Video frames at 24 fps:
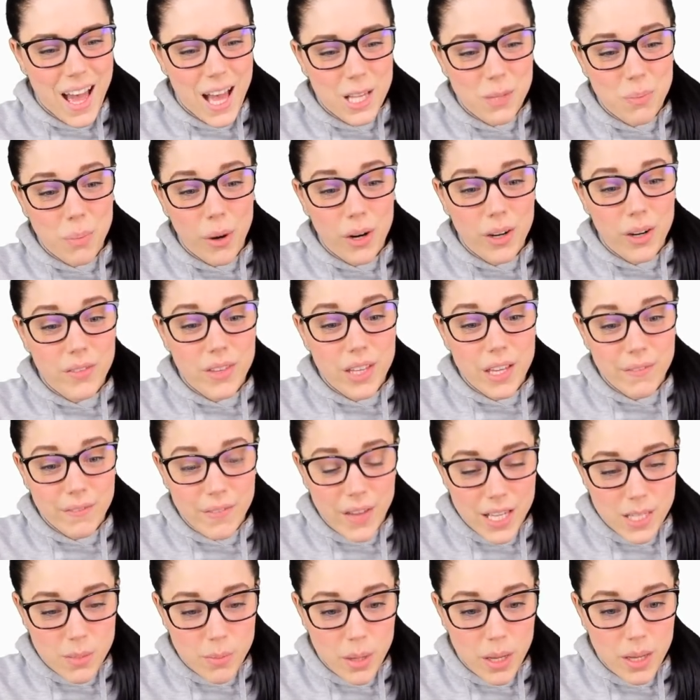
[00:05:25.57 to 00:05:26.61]
As part of the
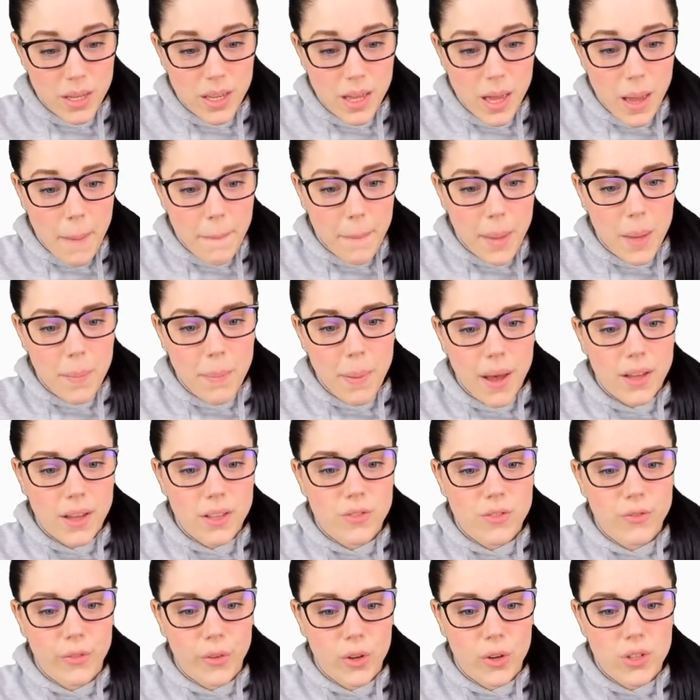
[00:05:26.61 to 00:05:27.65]
investment,
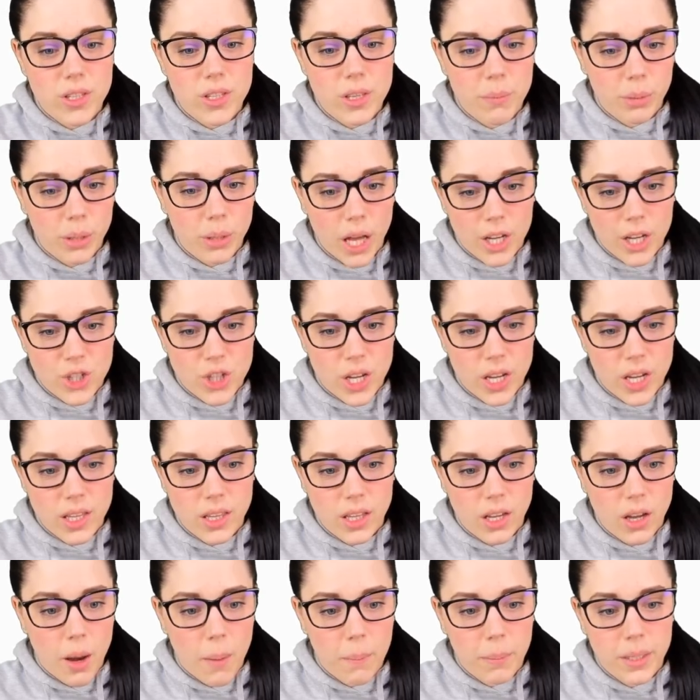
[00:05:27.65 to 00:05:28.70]
PayPal's first in
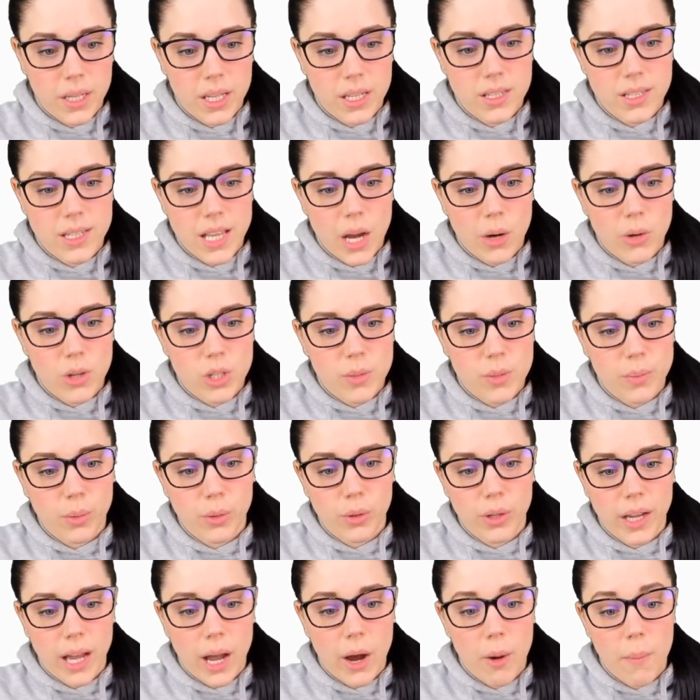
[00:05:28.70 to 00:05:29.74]
blockchain, the company is now
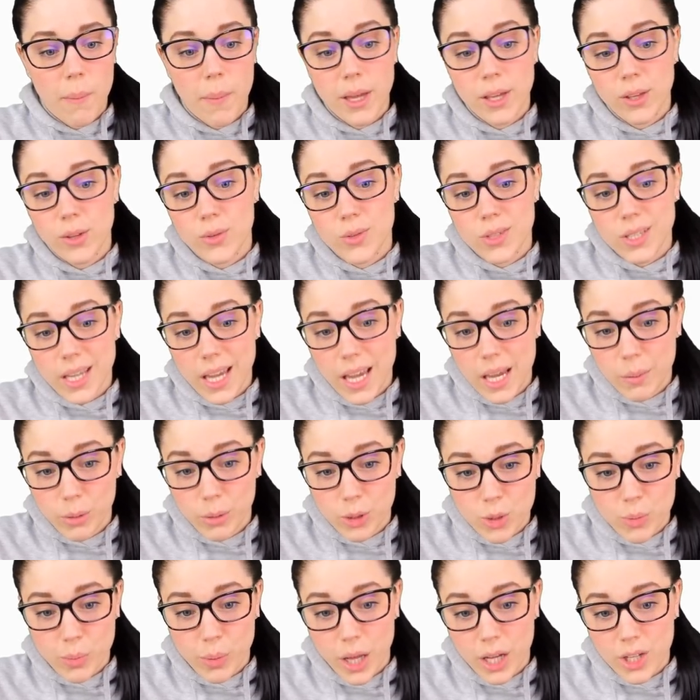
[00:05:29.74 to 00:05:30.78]
exploring how it may use
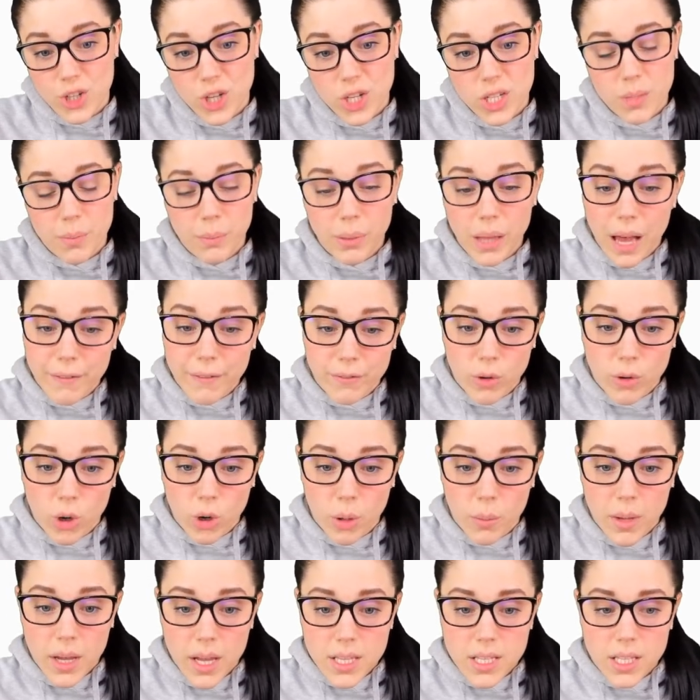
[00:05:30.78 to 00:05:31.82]
Cambridge Blockchain's
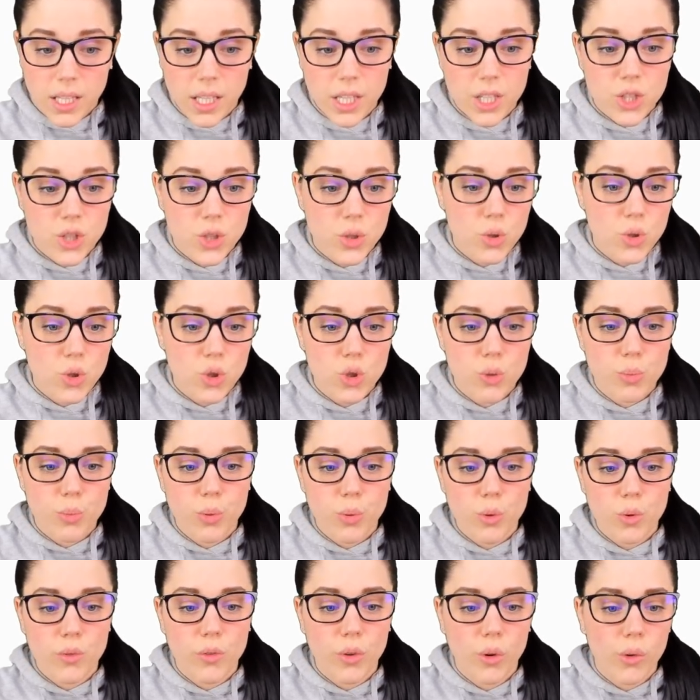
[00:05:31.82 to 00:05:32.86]
platform to let its users
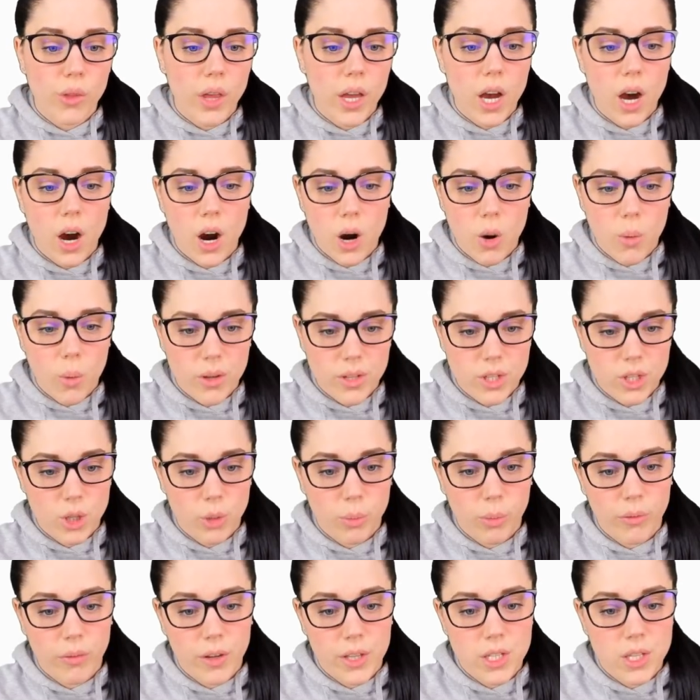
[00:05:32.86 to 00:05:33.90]
prove who they are while still
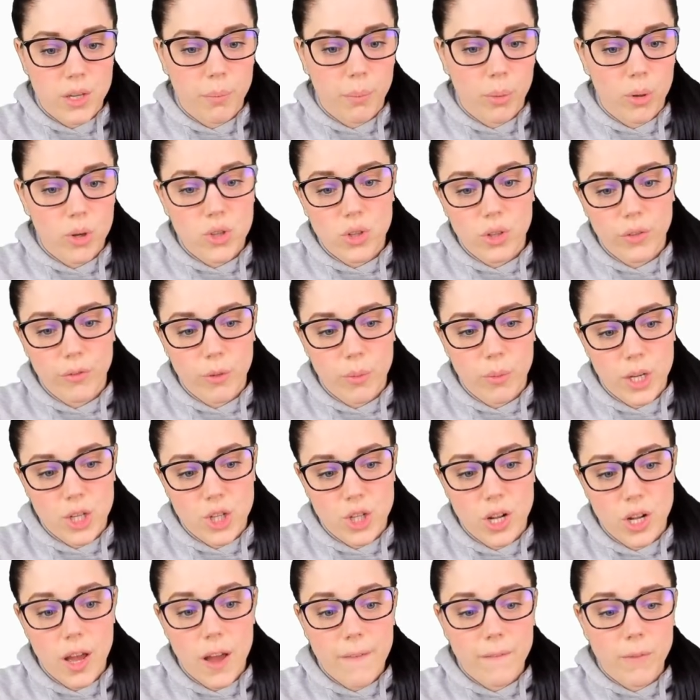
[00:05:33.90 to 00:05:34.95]
preventing personal
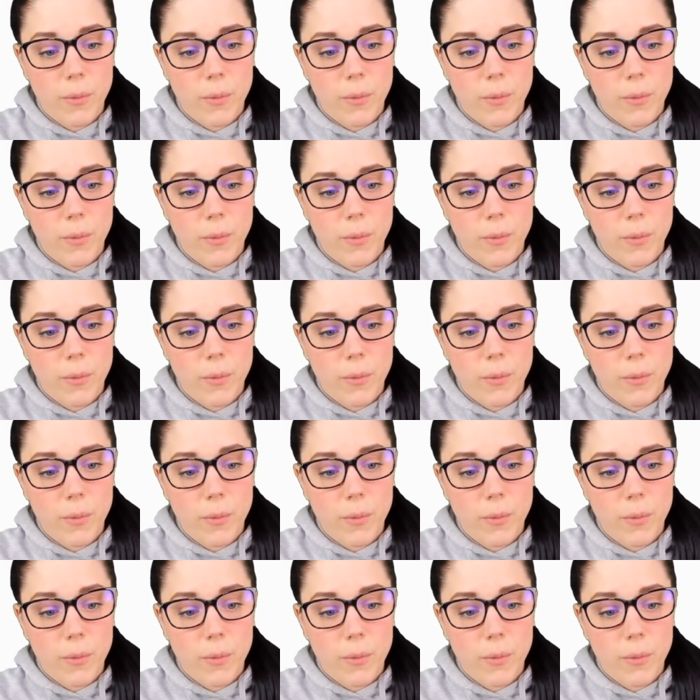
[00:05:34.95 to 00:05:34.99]
information